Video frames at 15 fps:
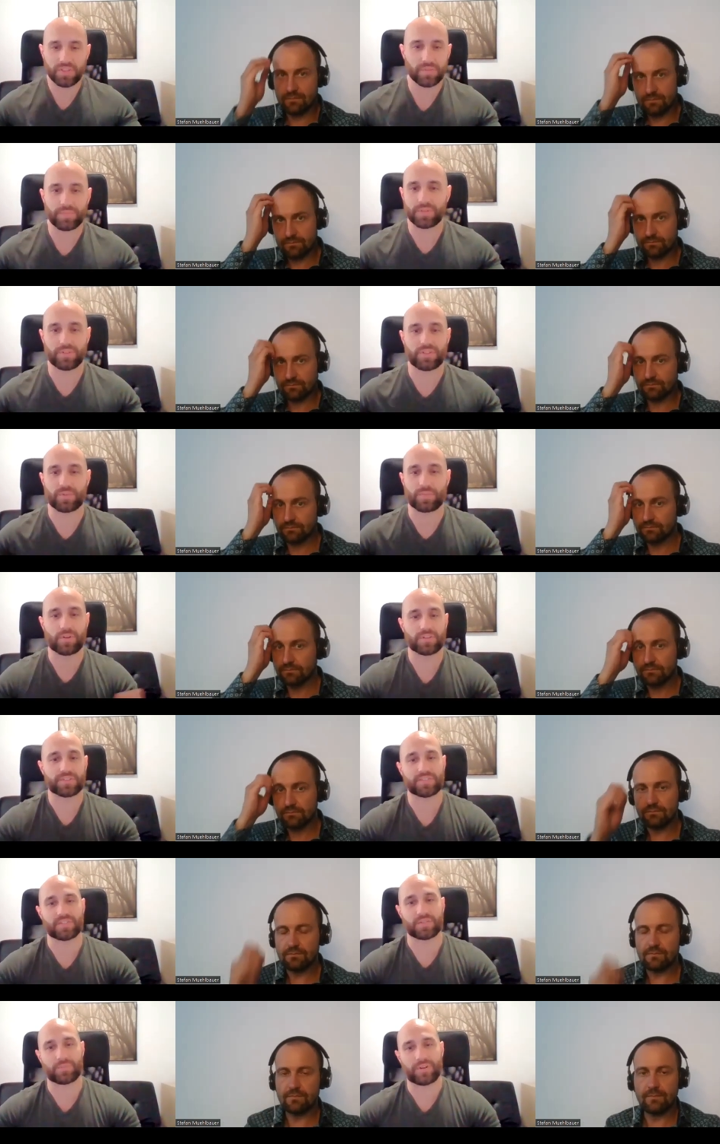Speaker 1: going to build your
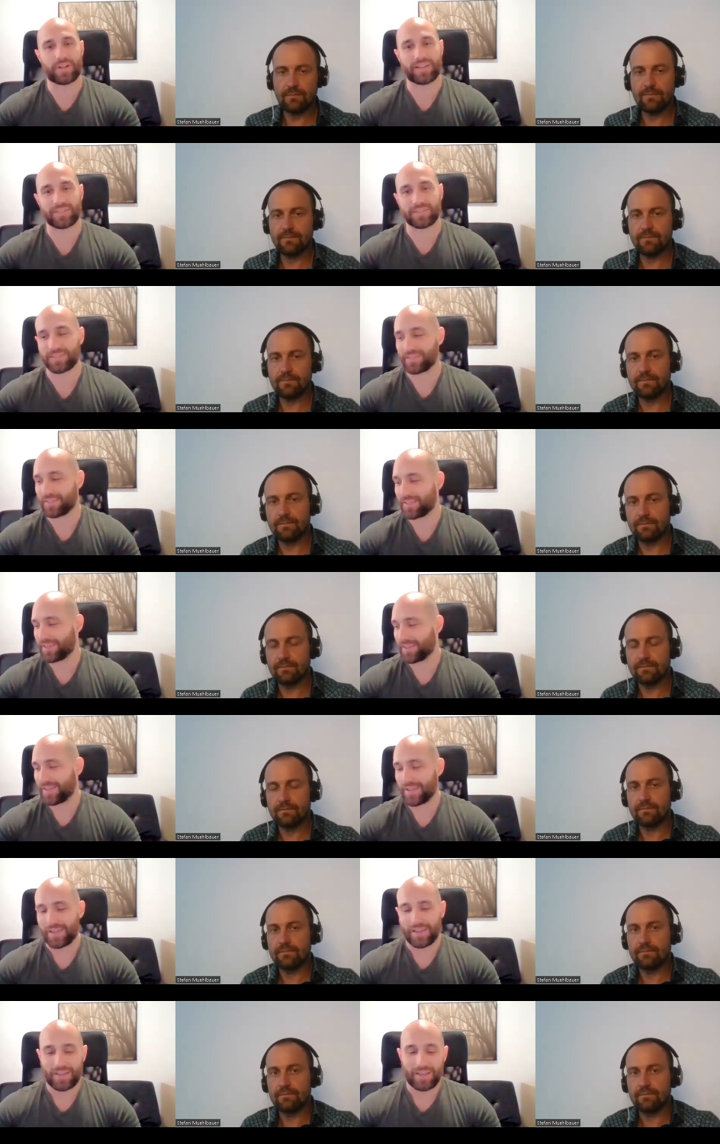personal brand.
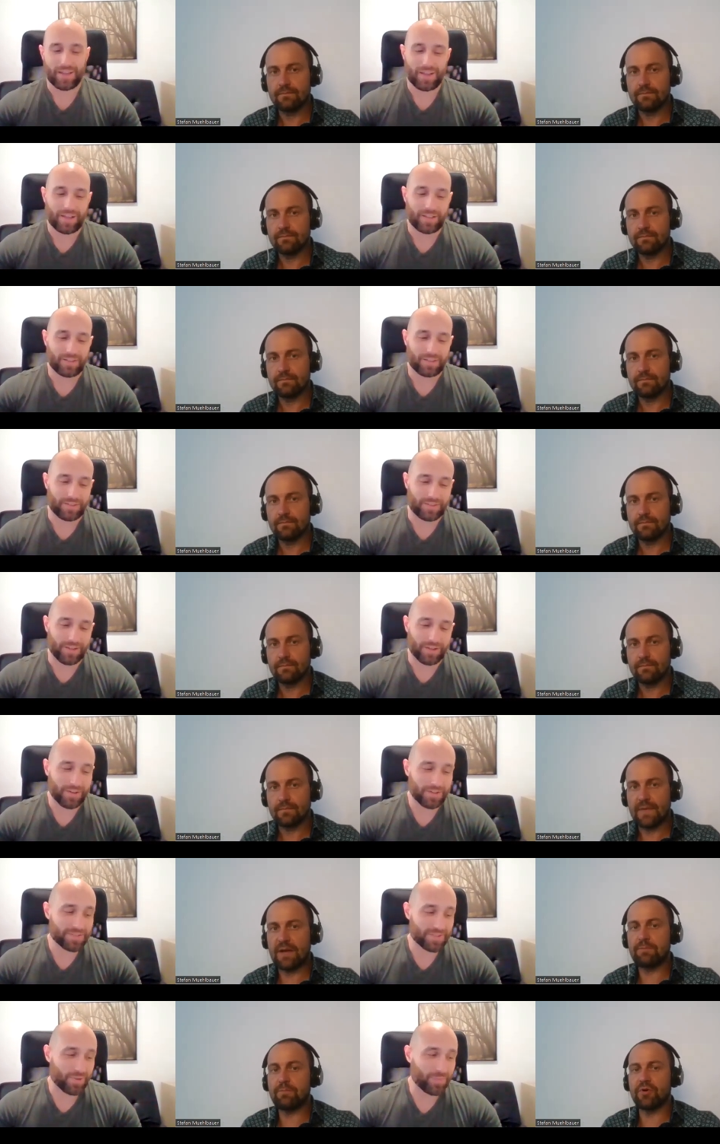
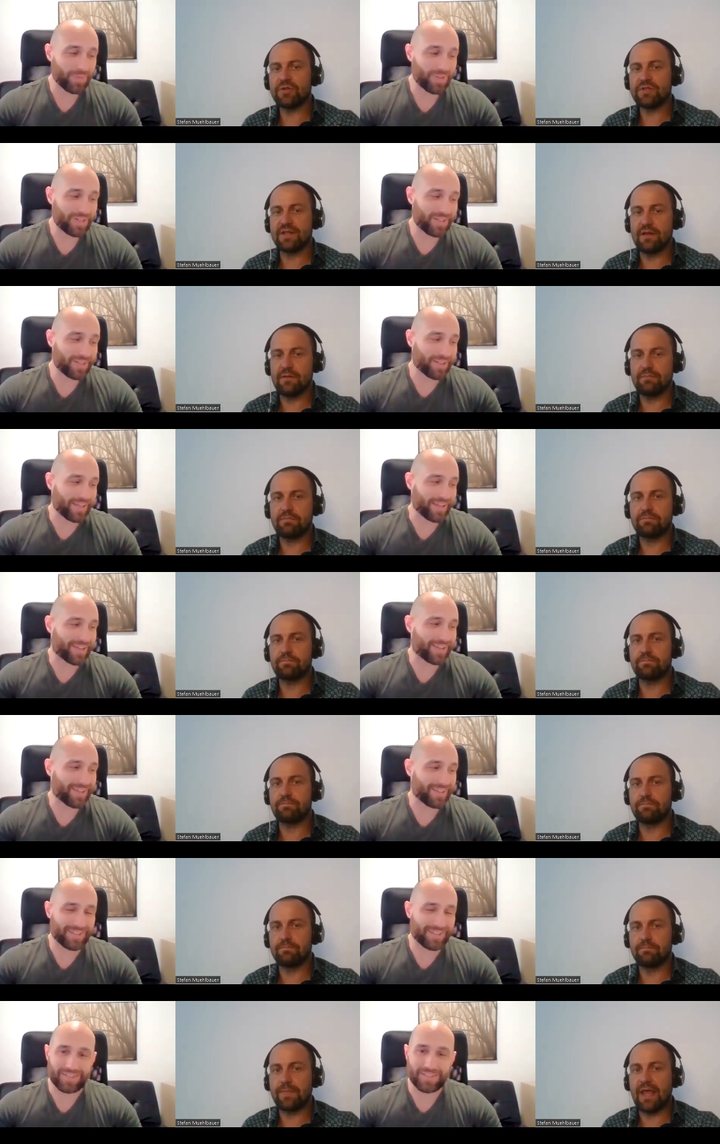
Speaker 2: There are and so personal, many like.
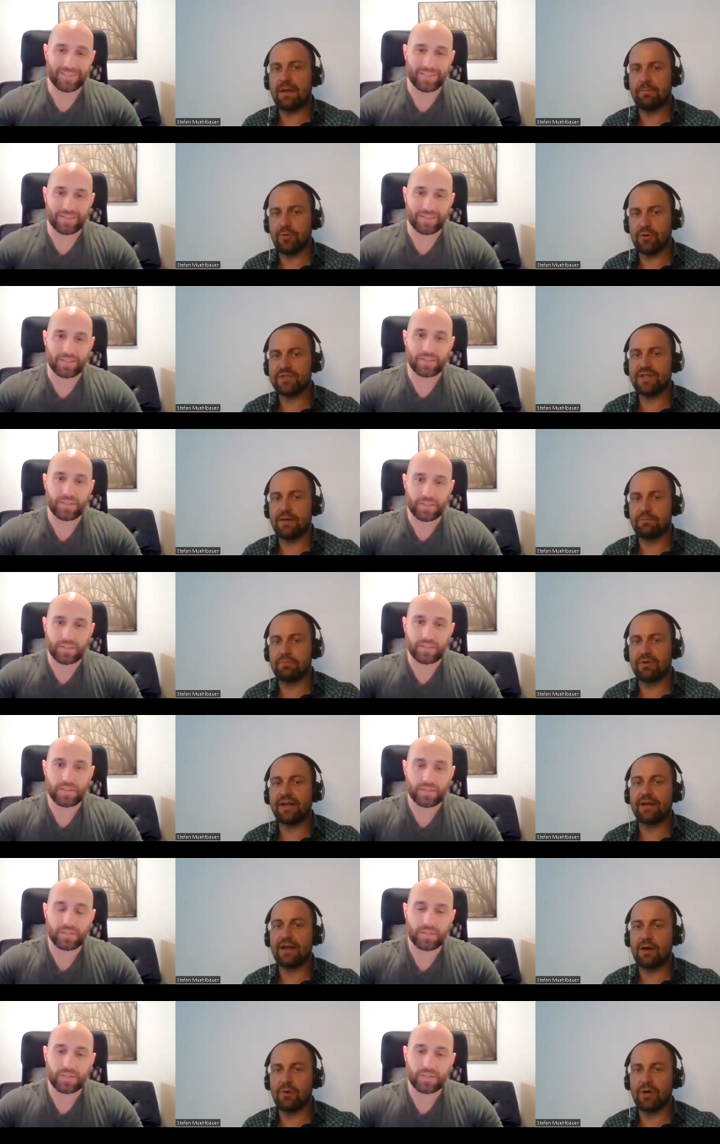And personal
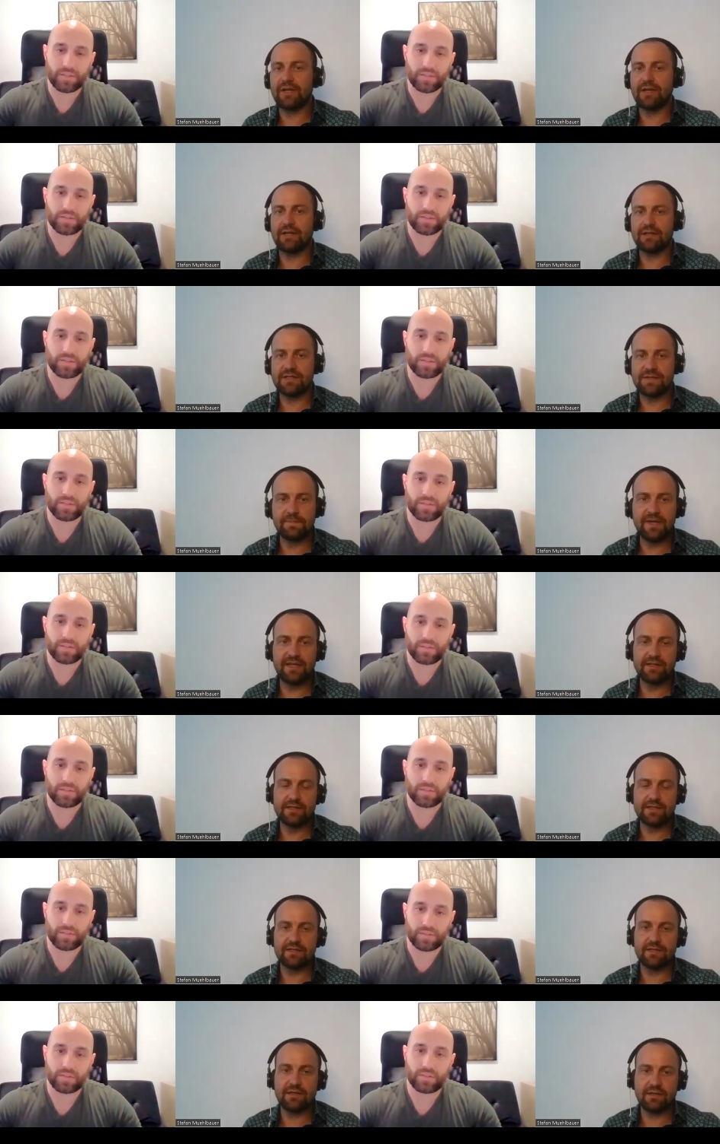brand nowadays
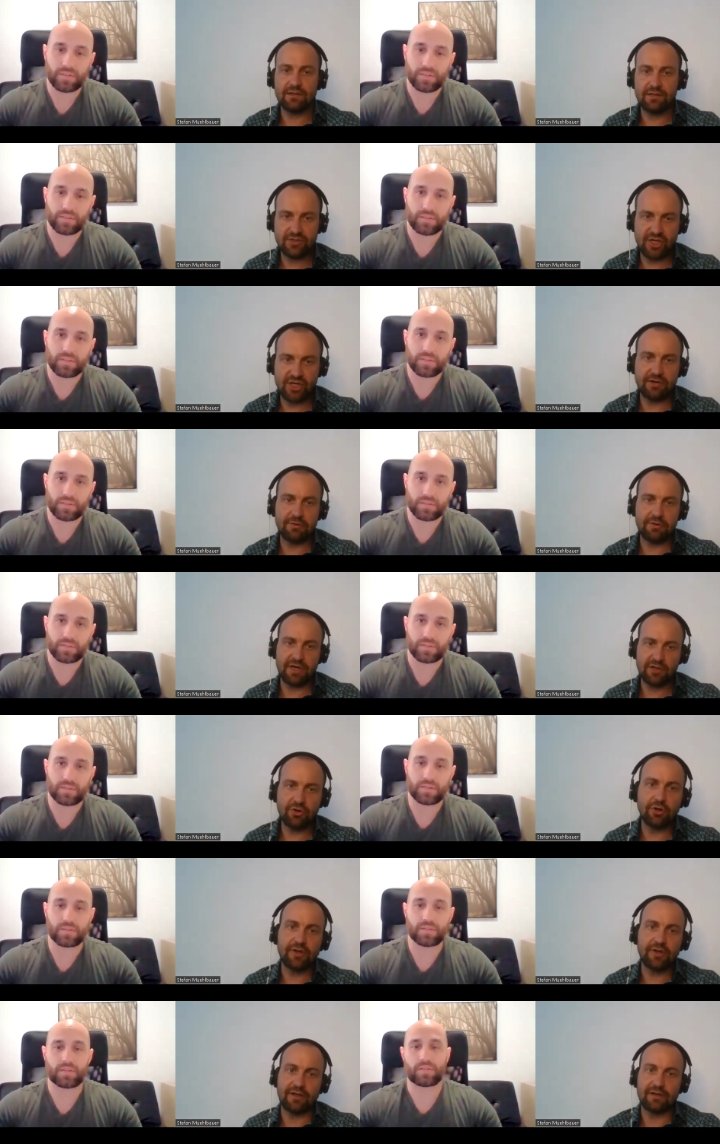means
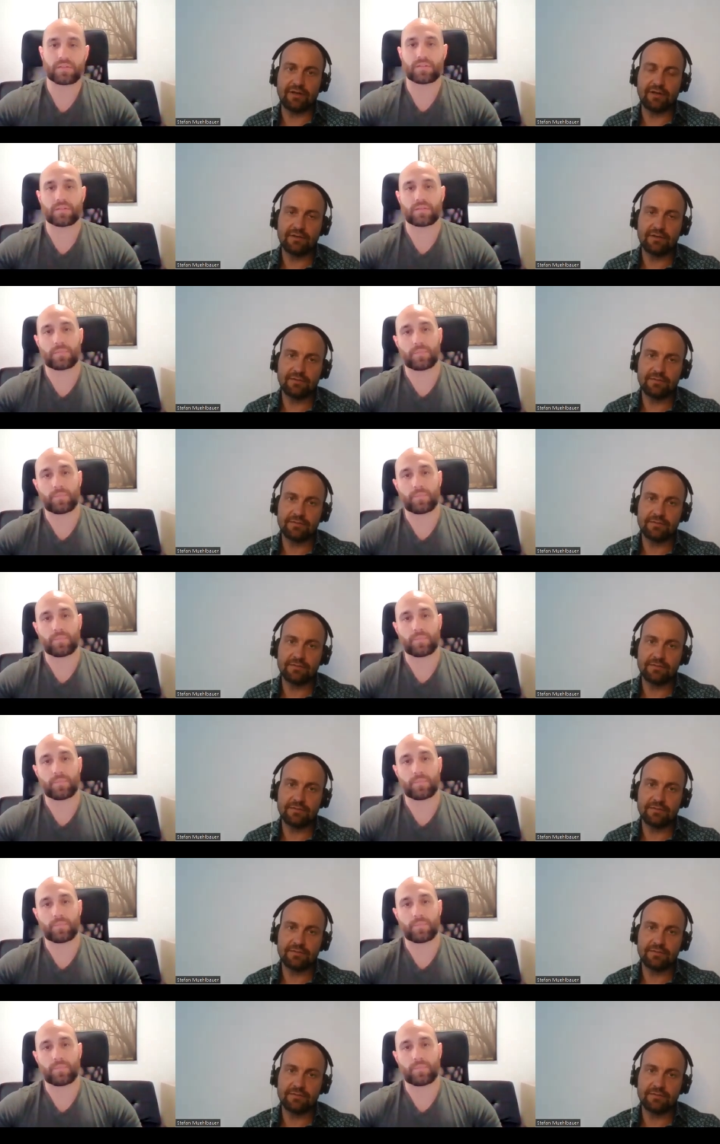generate content.